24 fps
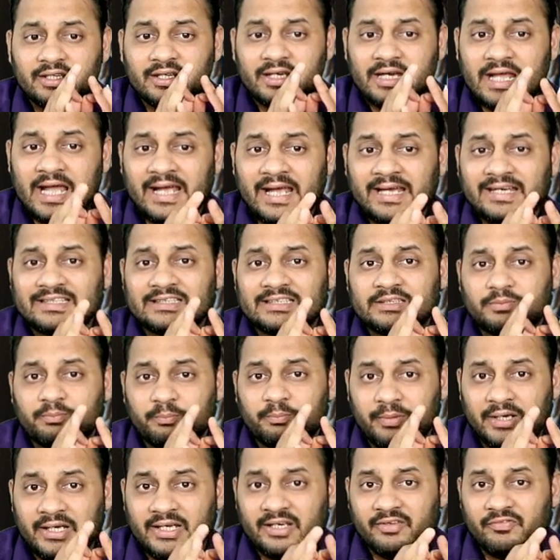tax
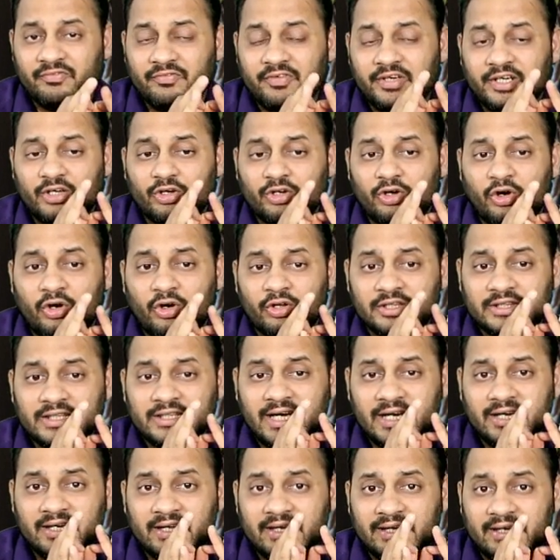benefit on
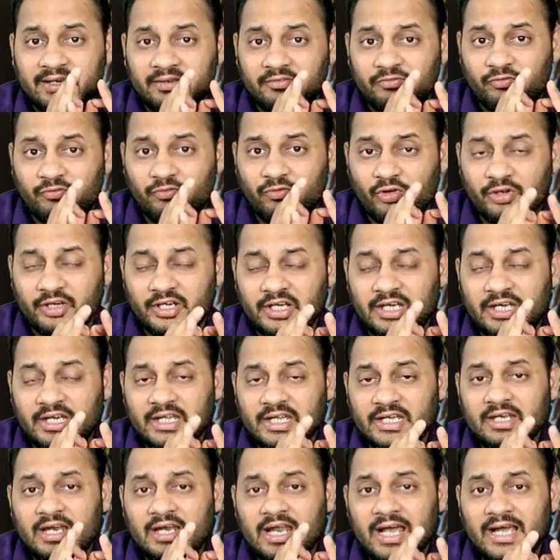that
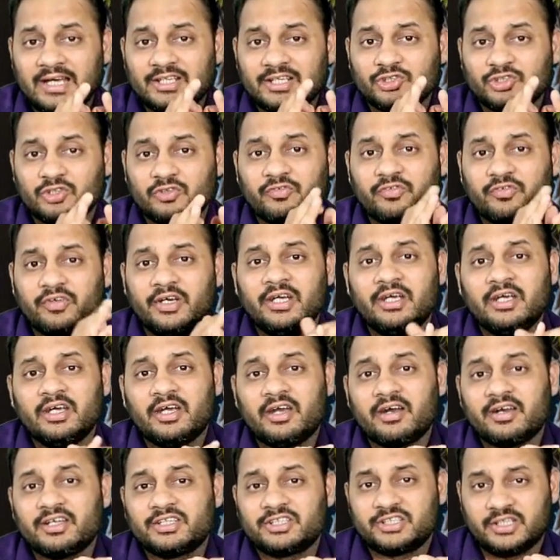40 lakhs of
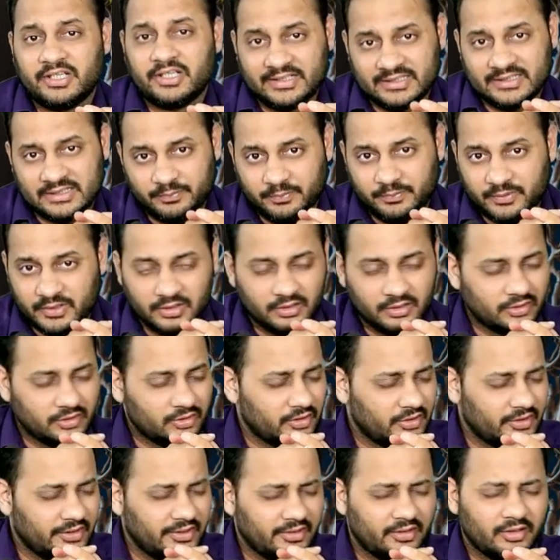interest
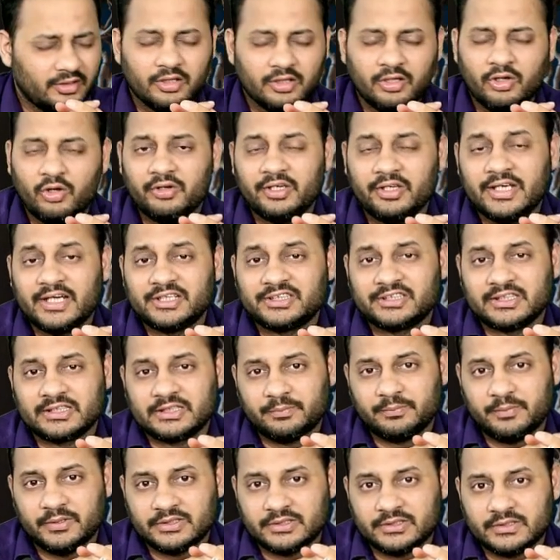non-cash
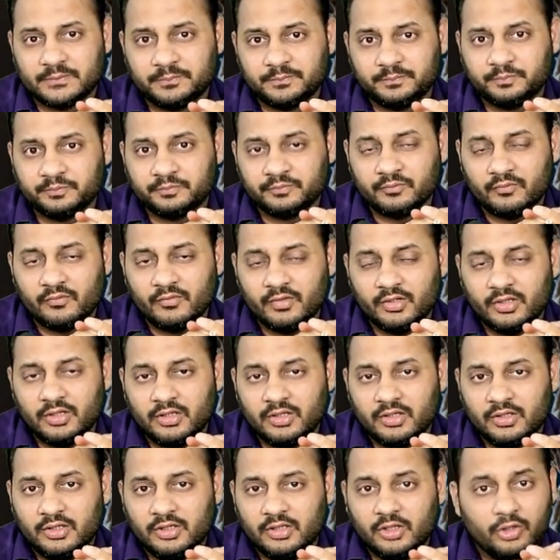expense.
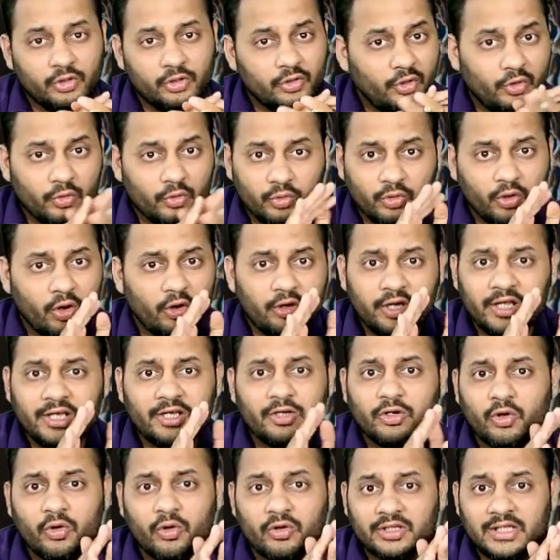Do not
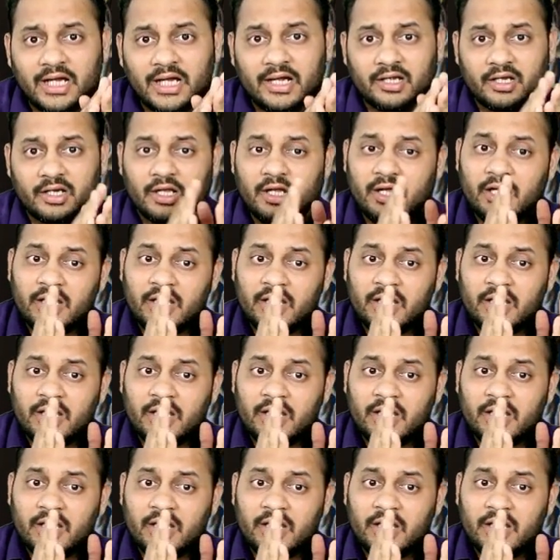ignore that.